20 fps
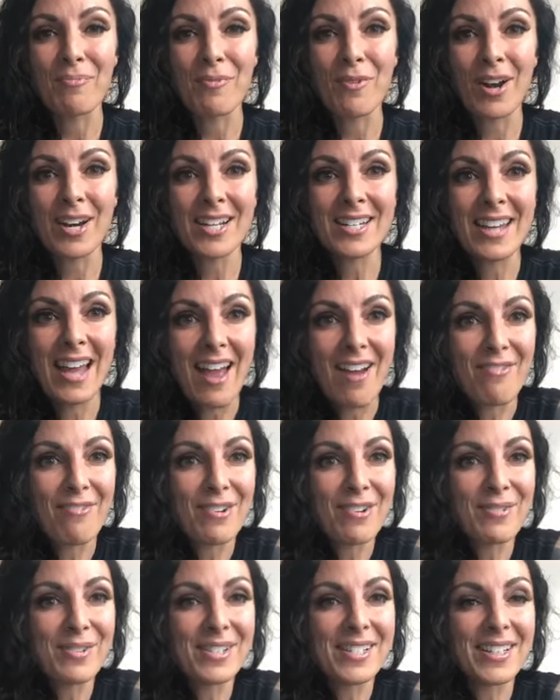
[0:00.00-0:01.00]
wanted
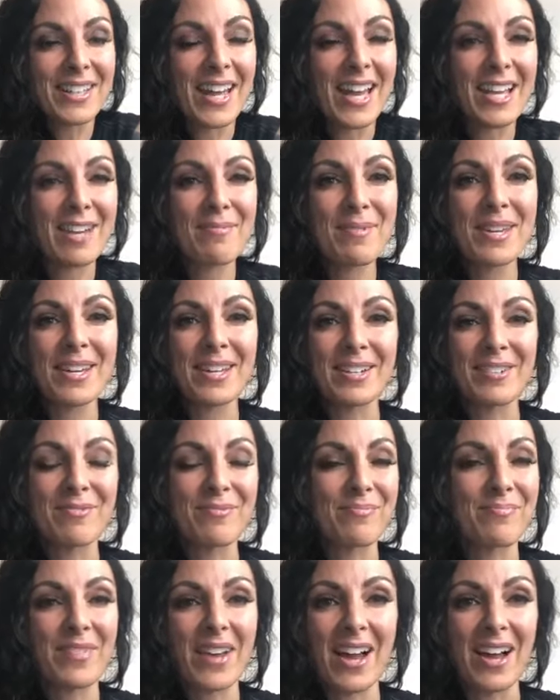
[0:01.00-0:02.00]
everyone to like me
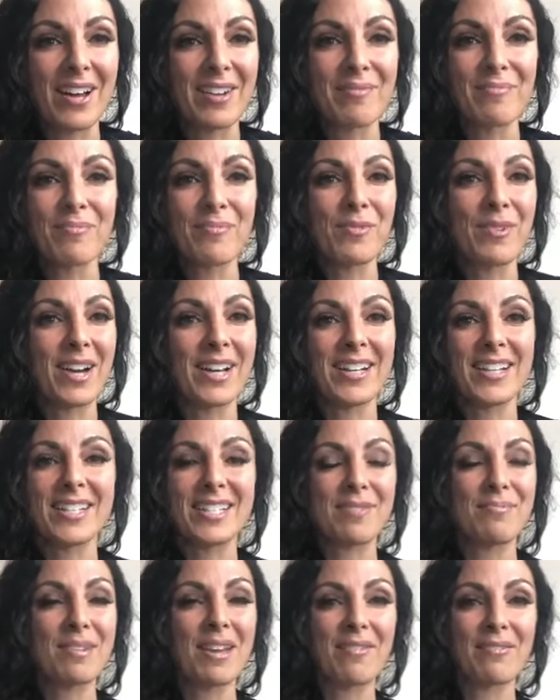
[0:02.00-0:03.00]
and wanted
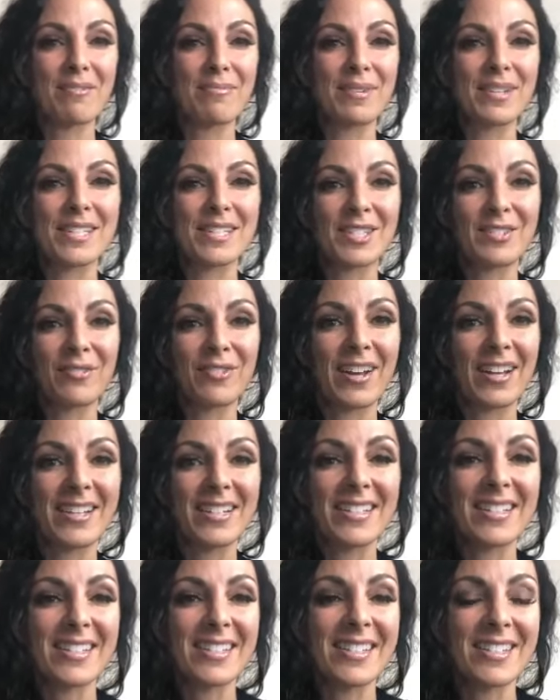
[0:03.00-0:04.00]
to be everybody's
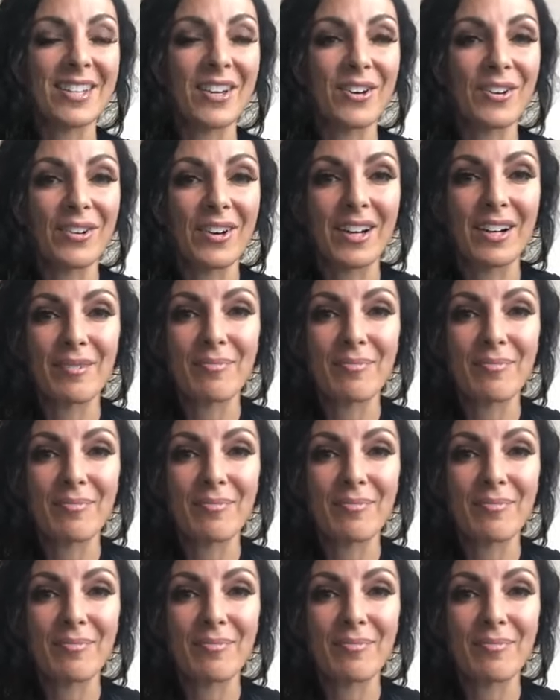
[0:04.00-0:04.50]
friend. And so